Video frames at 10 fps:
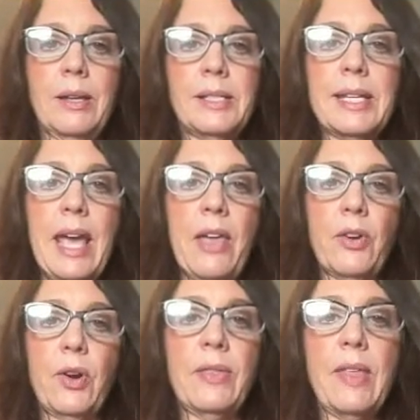
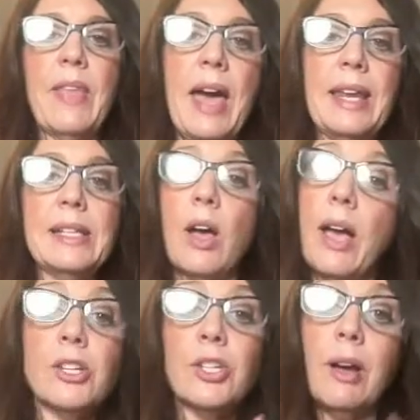together. And that is
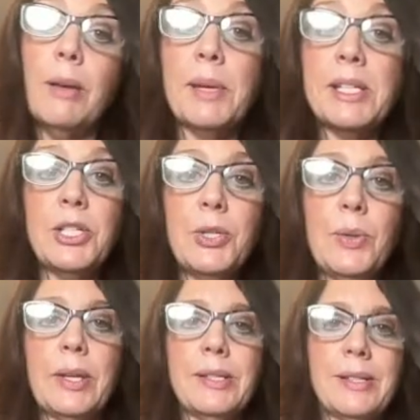actually on my to-do
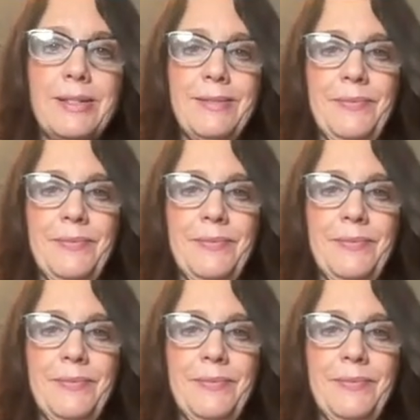list.